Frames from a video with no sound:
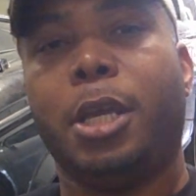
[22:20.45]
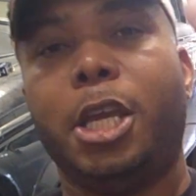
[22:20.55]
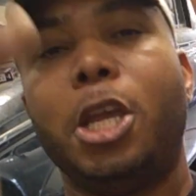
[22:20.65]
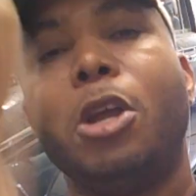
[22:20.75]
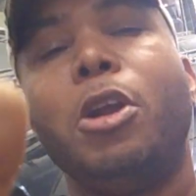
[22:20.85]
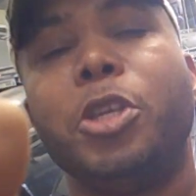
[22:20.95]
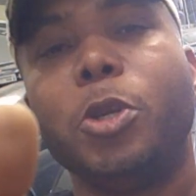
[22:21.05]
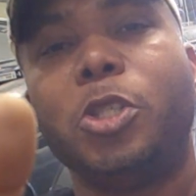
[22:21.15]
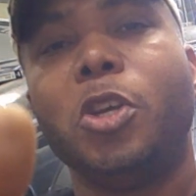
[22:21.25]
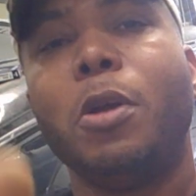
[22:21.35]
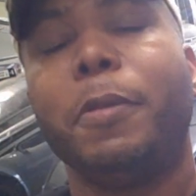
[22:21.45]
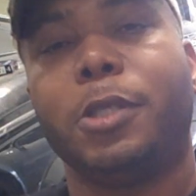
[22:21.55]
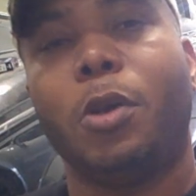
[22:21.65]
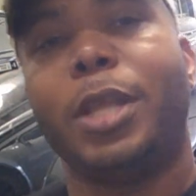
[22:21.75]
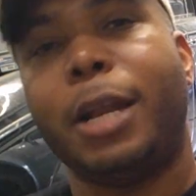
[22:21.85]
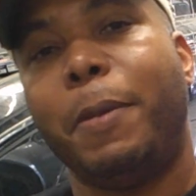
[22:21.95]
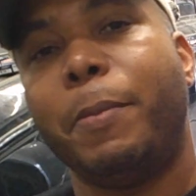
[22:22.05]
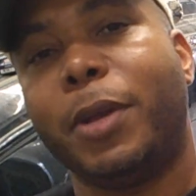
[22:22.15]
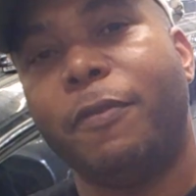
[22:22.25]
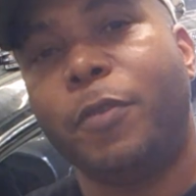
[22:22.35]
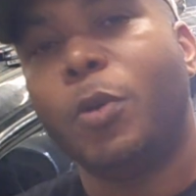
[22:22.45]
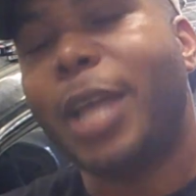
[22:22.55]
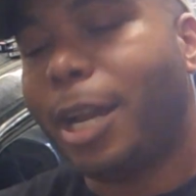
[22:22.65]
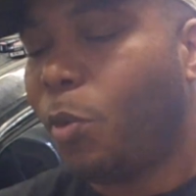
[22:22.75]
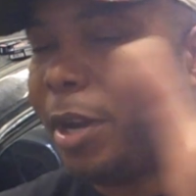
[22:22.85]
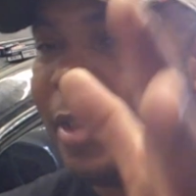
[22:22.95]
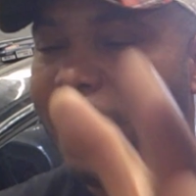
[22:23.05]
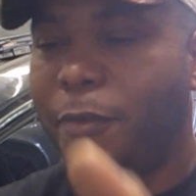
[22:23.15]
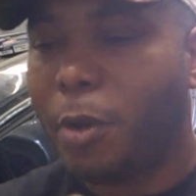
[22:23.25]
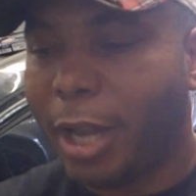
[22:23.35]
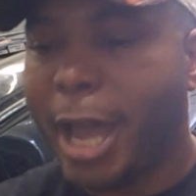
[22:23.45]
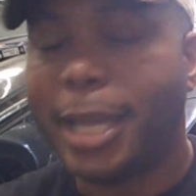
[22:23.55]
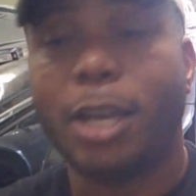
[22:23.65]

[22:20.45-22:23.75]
here YouTube so that people can view that whenever they feel like.